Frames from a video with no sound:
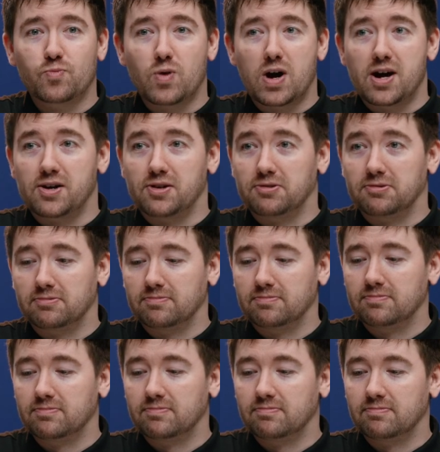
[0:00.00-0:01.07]
while
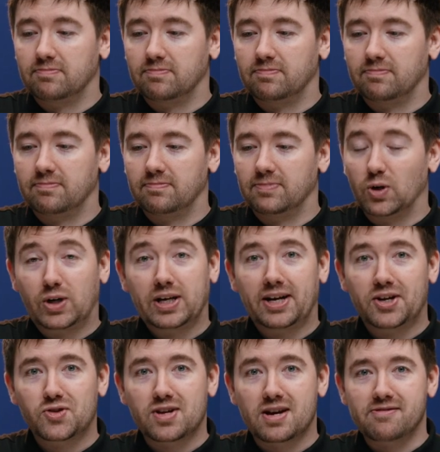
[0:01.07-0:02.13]
looking at
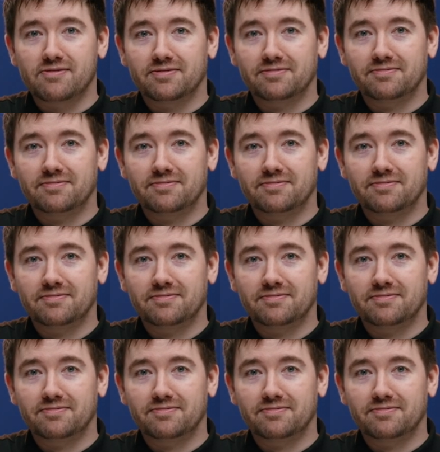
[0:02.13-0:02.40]
yourself.